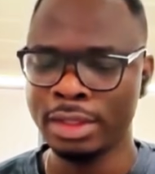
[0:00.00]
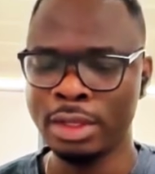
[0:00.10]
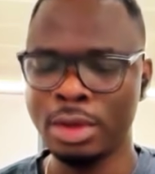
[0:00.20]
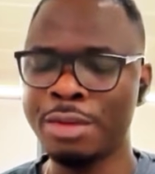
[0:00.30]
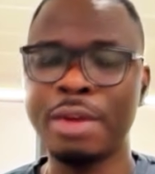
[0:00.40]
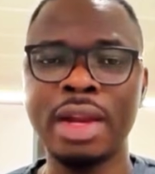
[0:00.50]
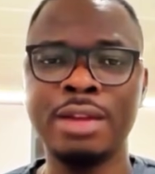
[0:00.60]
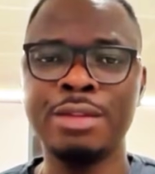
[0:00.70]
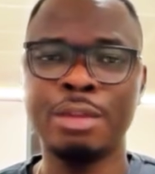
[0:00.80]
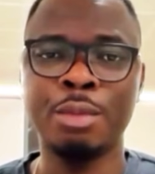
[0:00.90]
Say you are
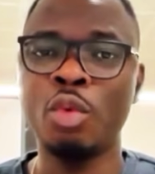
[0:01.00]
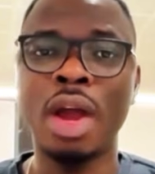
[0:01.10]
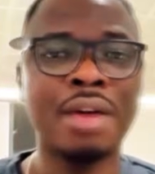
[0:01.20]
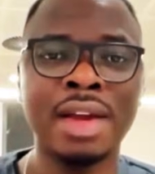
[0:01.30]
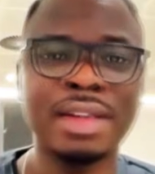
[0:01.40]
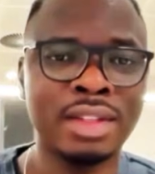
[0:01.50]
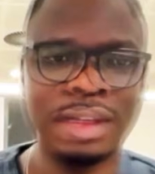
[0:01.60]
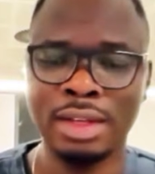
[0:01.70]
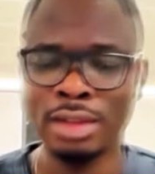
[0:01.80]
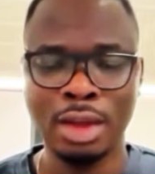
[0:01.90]
filing from Kwara
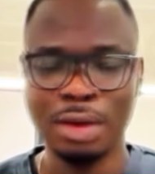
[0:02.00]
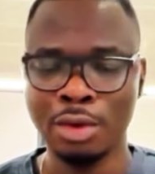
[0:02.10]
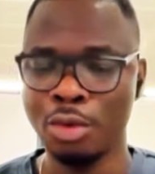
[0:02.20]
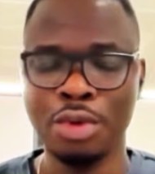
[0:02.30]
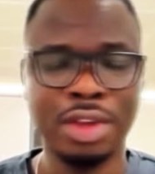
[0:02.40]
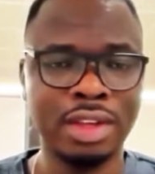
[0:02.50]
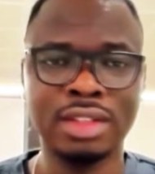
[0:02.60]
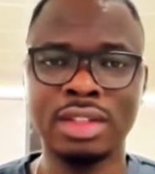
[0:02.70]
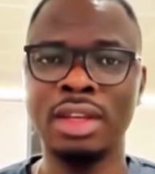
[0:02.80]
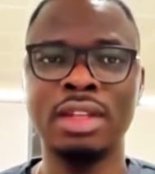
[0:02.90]
State, Kogi
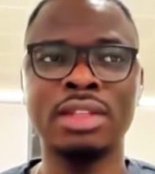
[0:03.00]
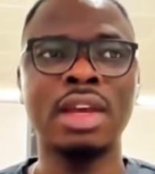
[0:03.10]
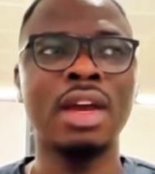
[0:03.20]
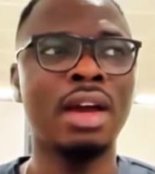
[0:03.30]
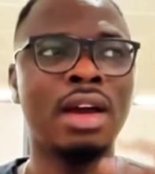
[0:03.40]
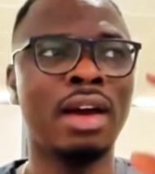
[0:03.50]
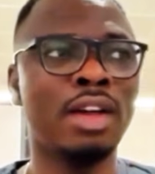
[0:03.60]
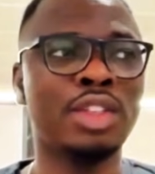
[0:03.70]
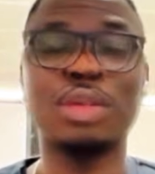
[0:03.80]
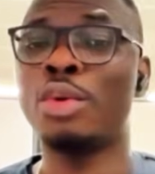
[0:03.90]
State,
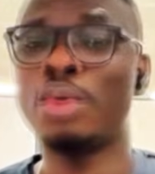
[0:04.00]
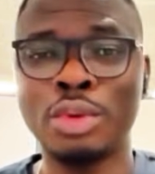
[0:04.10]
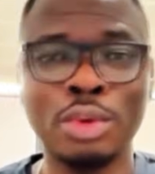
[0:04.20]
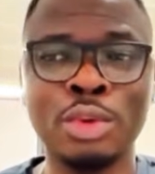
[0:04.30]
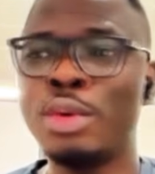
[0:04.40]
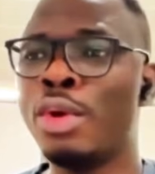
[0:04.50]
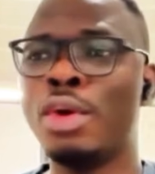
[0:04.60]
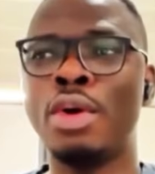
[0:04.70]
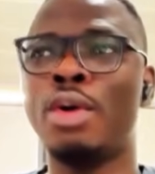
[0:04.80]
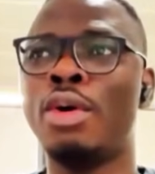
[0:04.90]
Sokoto,
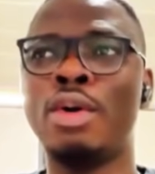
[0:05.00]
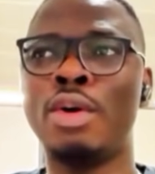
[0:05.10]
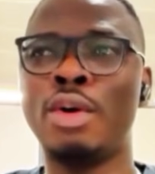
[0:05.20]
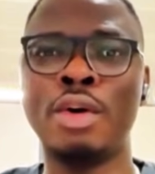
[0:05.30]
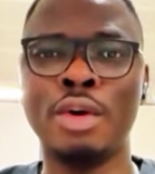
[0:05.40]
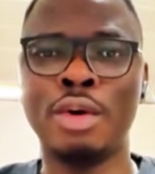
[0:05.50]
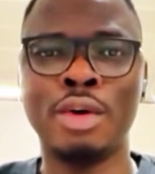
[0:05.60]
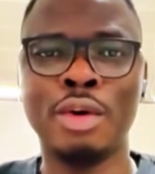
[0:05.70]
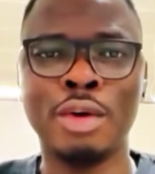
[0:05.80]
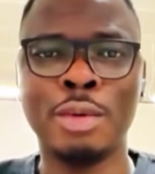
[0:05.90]

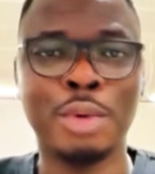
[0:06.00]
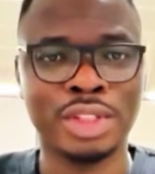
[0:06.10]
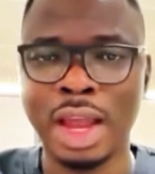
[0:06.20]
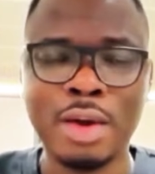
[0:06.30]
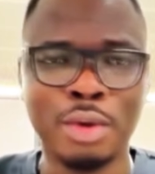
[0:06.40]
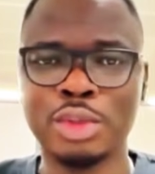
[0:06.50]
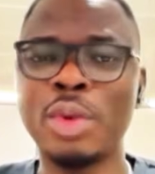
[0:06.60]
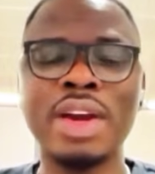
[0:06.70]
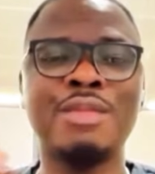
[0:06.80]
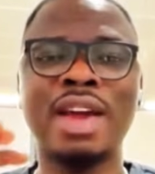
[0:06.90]
or Port Harcourt,
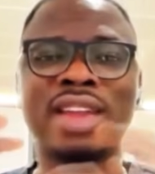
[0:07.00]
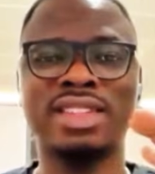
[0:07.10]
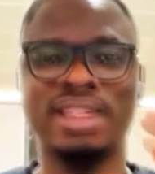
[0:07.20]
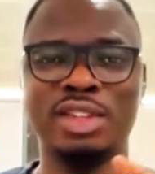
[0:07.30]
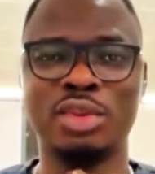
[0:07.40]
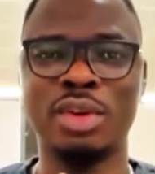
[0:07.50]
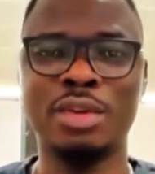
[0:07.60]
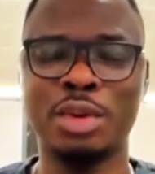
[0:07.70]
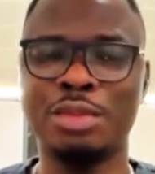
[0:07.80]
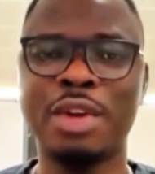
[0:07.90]
wherever state
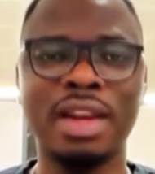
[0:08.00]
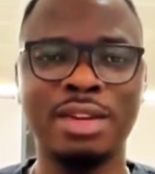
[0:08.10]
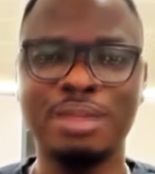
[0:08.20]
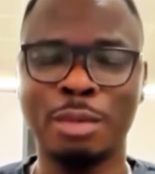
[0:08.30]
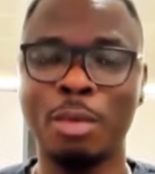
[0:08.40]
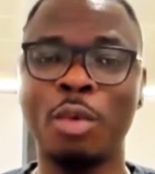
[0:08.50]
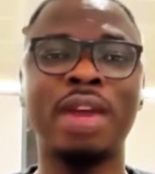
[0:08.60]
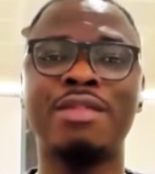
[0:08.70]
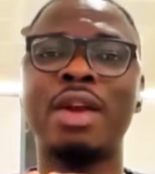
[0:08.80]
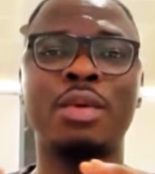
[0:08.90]
you're filing from, or
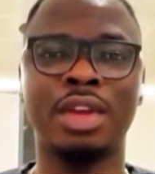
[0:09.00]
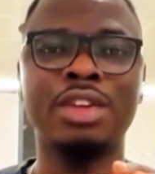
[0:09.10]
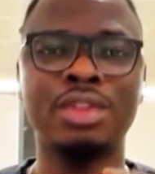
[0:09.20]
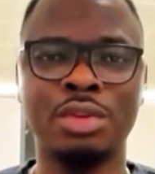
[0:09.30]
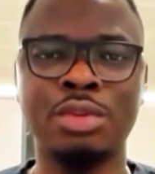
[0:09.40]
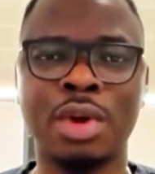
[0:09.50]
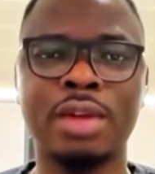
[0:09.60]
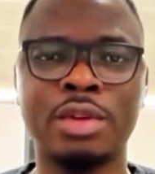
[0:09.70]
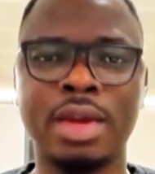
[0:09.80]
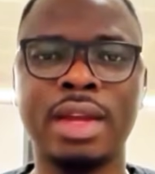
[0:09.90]
wherever location
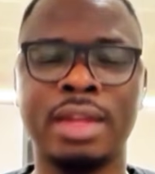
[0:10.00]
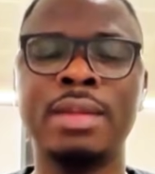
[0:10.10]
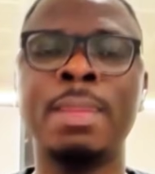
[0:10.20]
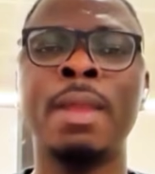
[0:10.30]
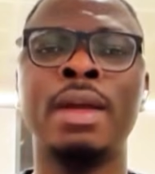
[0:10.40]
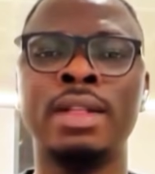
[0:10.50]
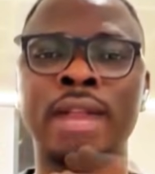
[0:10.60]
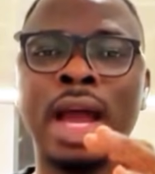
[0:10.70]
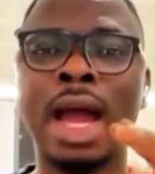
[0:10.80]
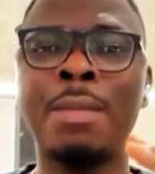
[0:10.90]
you are in,
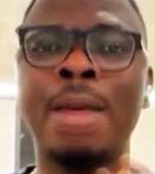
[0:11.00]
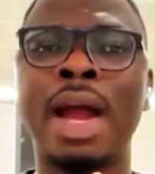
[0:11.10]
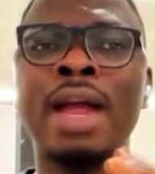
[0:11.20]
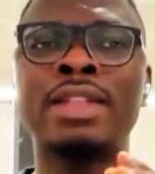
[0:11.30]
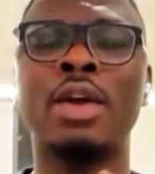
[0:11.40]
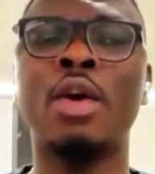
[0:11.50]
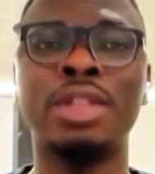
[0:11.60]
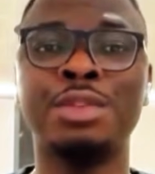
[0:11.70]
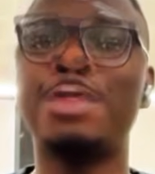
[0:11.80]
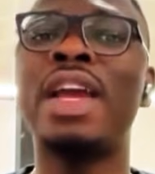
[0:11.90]
the app has
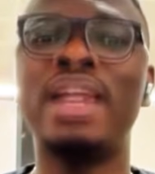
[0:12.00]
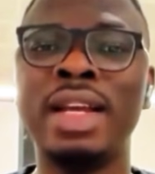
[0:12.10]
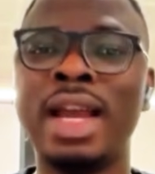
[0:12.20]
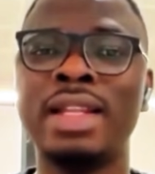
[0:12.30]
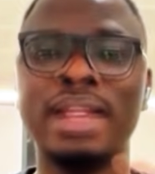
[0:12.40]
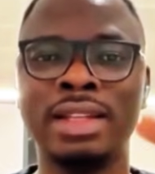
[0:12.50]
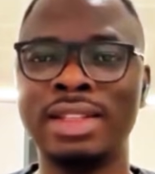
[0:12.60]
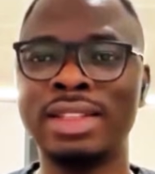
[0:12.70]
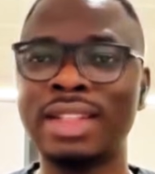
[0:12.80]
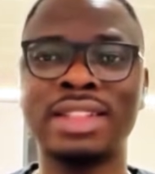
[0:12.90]
all the filing guide in
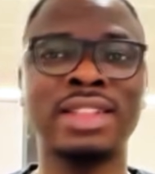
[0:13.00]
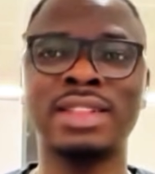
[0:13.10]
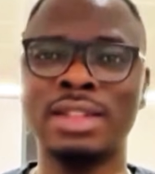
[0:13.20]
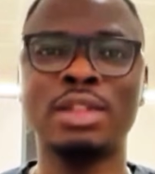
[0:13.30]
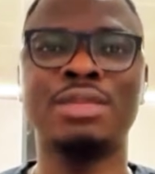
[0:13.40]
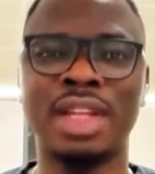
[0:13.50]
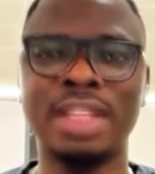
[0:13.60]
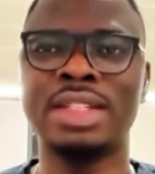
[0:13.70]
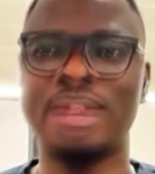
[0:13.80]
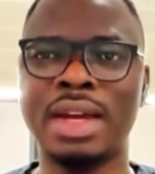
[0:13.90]
the 36 states of
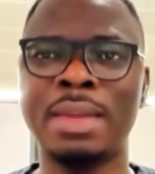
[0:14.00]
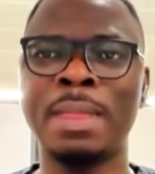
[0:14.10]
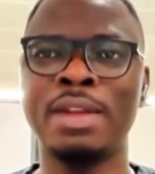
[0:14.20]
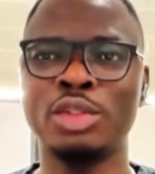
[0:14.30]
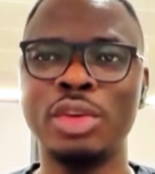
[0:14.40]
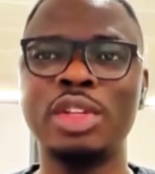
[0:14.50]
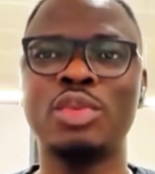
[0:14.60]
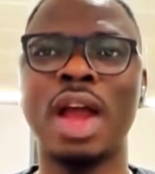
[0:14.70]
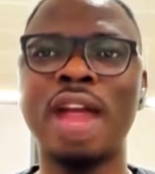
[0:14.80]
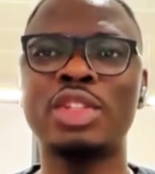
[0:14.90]
Nigeria. So
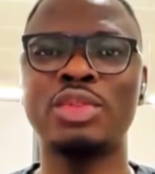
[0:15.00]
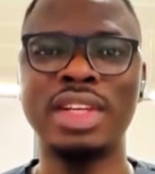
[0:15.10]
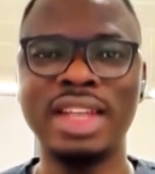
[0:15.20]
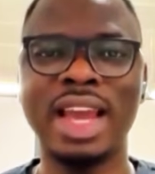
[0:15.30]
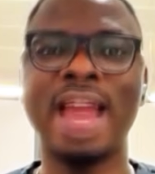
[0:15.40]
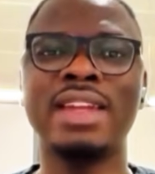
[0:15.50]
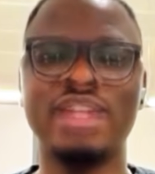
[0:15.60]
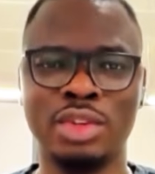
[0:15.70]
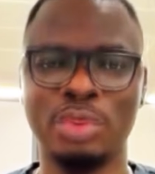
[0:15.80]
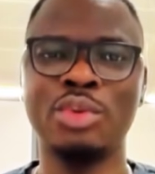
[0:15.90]
it will actually
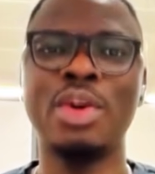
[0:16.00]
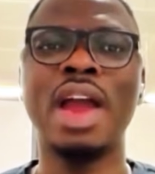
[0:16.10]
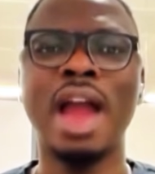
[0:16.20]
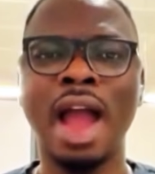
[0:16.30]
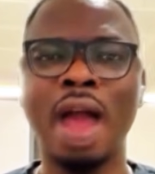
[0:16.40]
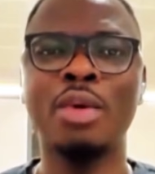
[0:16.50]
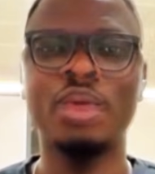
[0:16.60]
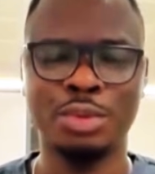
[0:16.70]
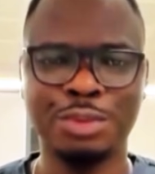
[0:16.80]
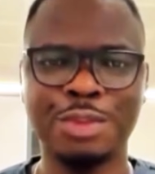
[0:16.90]
guide you how
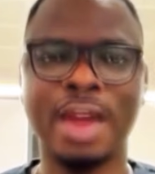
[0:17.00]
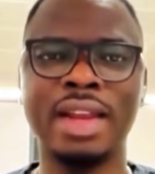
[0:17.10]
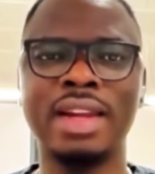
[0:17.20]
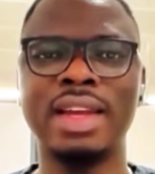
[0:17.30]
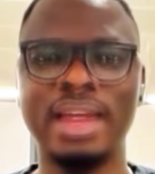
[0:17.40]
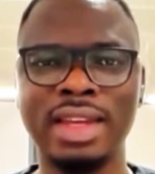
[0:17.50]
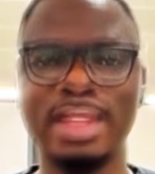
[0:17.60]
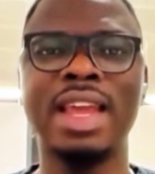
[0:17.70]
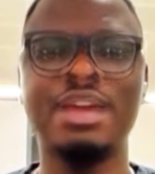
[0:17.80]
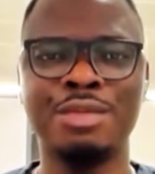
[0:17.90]
to file
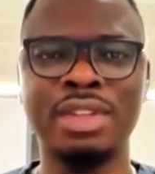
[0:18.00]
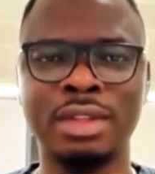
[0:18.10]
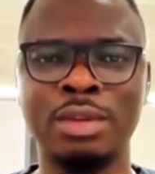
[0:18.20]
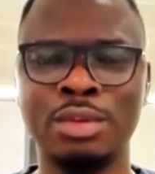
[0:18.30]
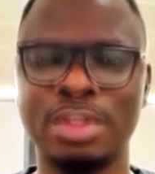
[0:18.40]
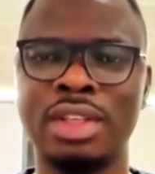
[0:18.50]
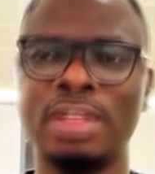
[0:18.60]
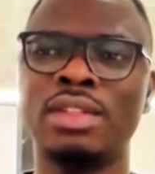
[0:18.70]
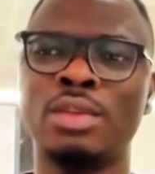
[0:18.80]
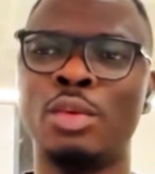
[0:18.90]
in every single
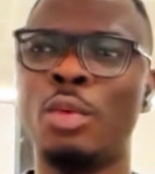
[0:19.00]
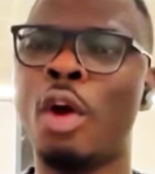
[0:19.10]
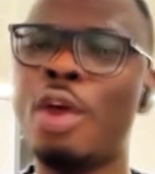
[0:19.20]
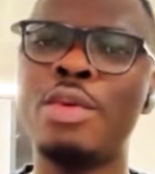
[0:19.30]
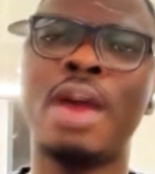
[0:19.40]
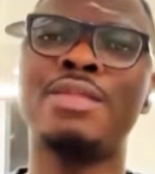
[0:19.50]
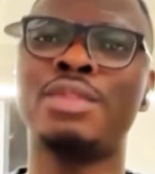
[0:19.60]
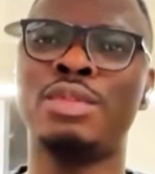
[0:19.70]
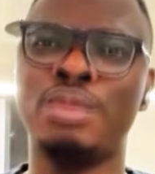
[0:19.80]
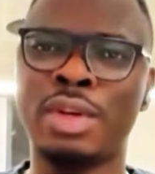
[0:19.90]
state. So all you have
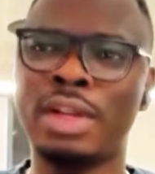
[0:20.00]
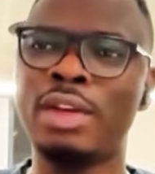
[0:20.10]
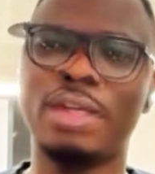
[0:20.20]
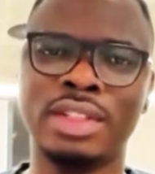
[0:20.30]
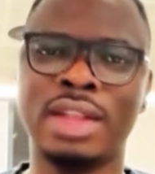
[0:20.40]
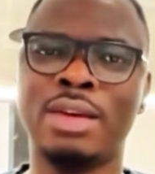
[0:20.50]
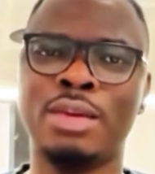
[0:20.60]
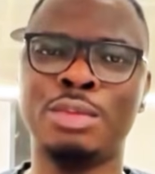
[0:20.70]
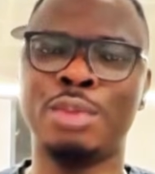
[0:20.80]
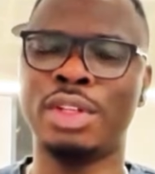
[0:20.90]
to do, click on the
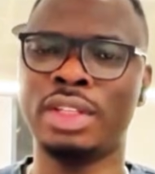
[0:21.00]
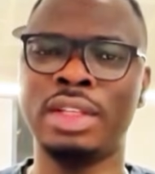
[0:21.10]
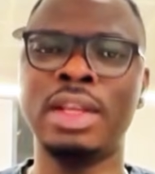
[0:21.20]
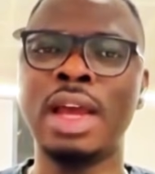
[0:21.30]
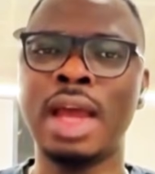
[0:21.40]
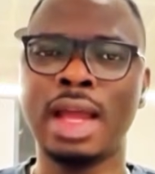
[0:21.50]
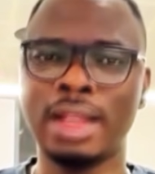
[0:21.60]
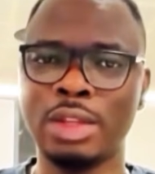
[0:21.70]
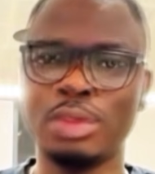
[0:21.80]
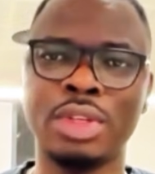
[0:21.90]
download button, and
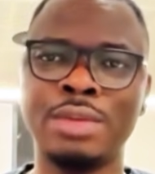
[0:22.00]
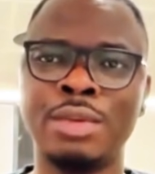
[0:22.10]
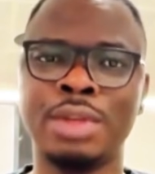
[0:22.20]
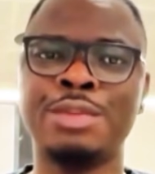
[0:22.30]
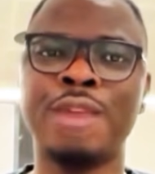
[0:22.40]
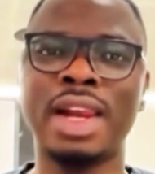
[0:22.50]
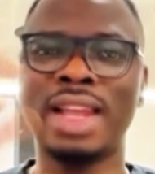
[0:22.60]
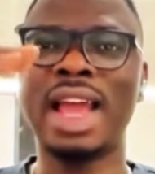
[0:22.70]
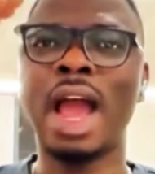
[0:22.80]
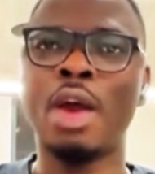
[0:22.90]
then it will give you the file
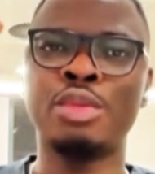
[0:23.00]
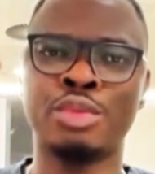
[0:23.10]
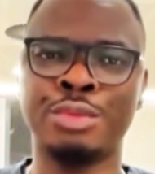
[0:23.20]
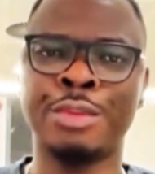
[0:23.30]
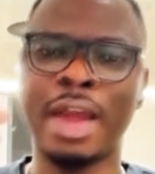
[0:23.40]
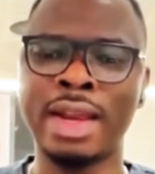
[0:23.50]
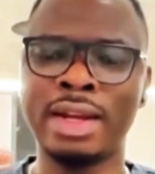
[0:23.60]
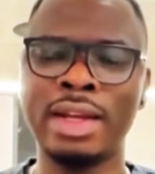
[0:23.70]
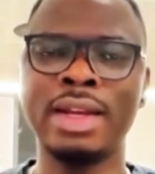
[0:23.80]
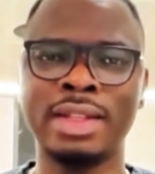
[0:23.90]
and how to
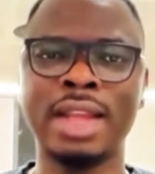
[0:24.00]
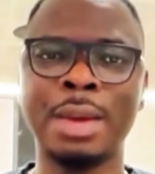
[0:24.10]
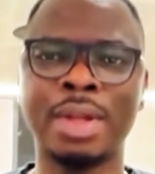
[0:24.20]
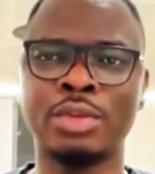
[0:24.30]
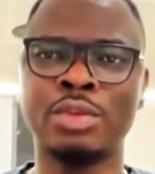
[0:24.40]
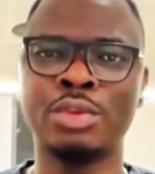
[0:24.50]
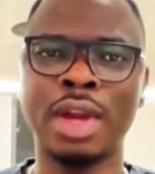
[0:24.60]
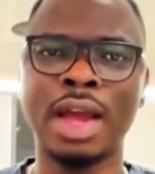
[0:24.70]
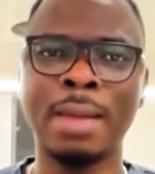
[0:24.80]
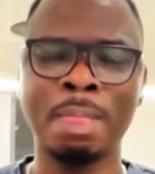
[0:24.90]
file that
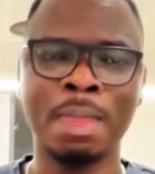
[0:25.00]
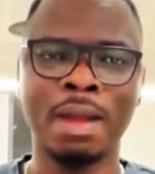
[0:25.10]
particular